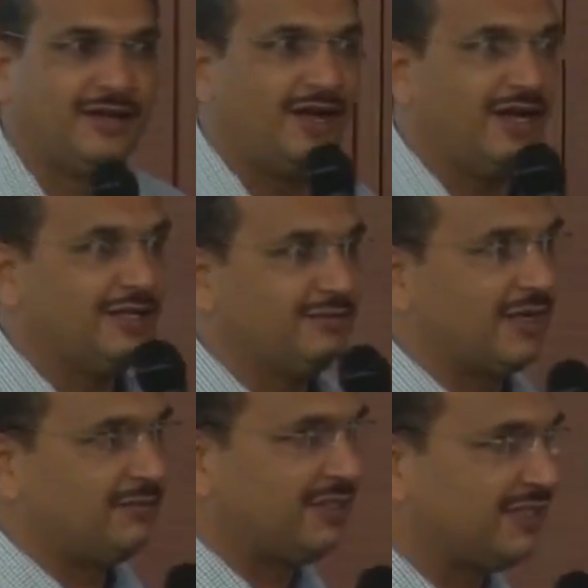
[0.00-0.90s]
I am
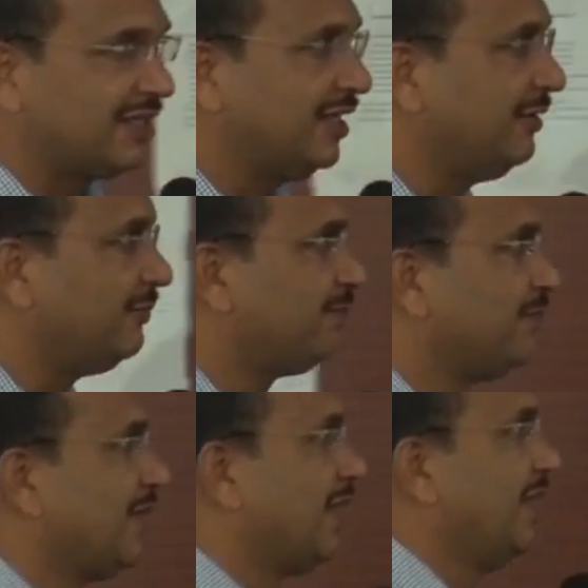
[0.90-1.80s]
Ramesh Hegde,
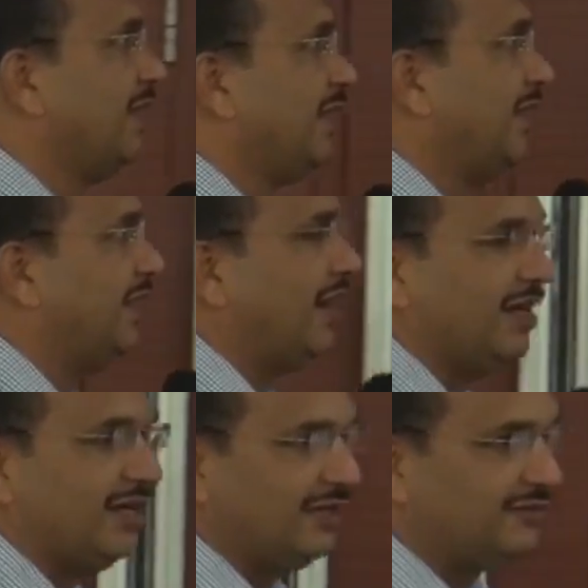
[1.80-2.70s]

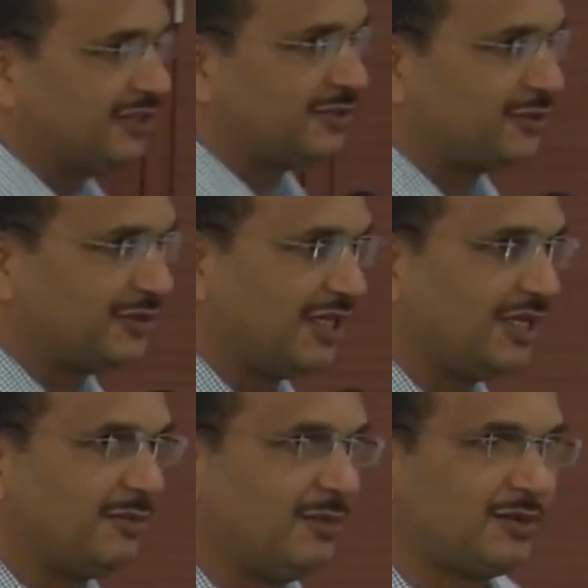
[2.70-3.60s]
and I wish to
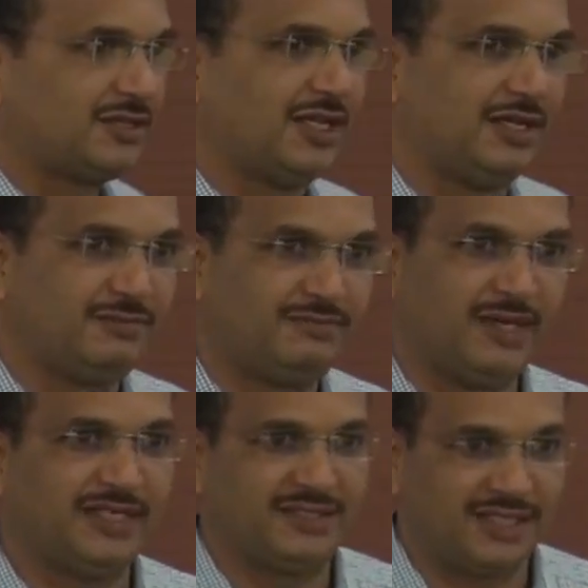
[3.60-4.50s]
share about
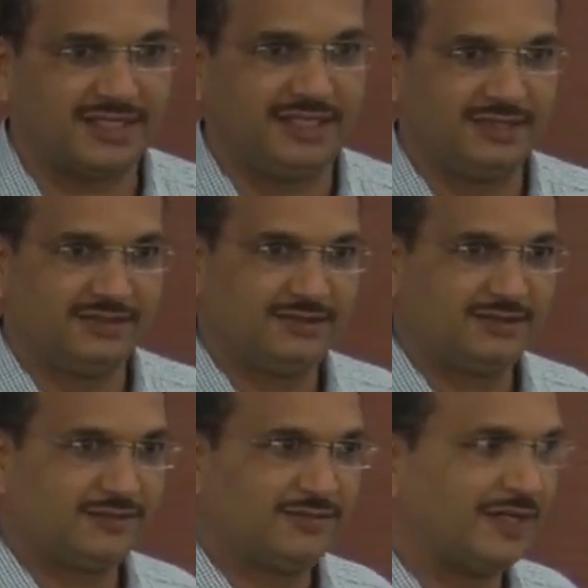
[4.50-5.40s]
my journey,
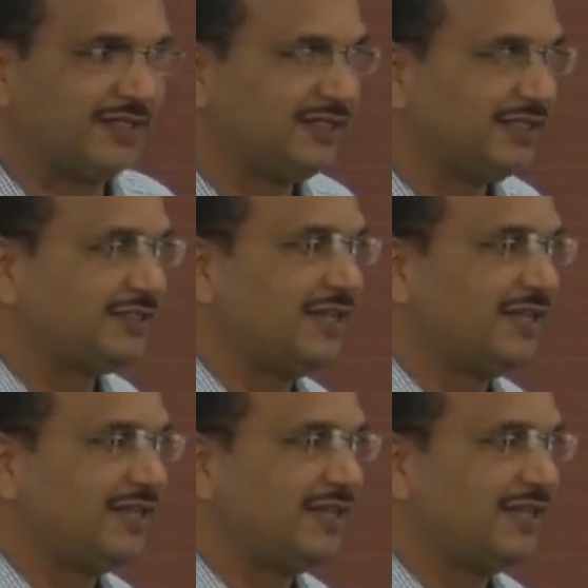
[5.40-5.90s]
26